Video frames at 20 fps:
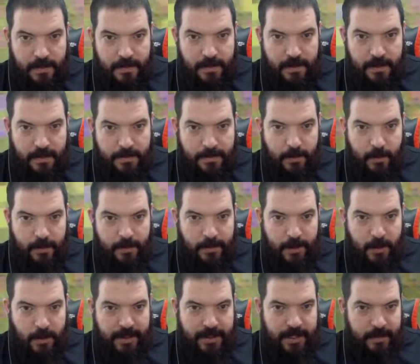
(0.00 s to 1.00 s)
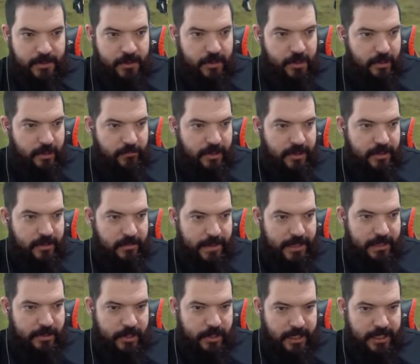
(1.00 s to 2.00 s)
Going to put the blind up to generate some
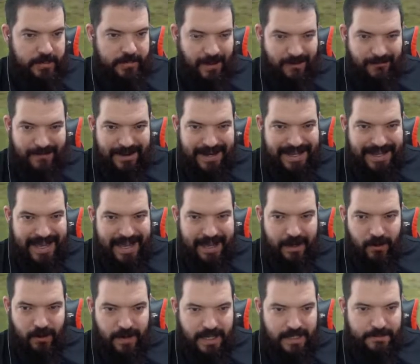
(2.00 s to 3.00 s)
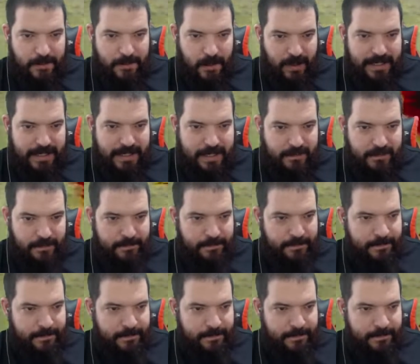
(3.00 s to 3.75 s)
energy. Don't really care who gets blinded.